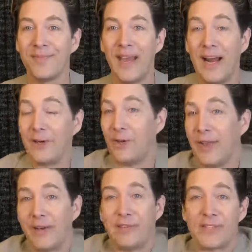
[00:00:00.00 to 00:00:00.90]
And I do
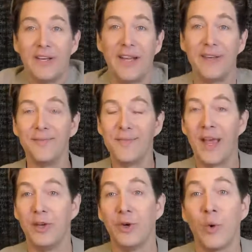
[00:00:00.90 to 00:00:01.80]
that every Sunday.
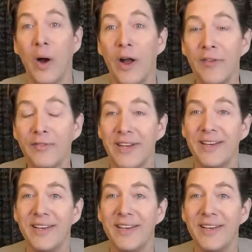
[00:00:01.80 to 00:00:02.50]
I do it quite often.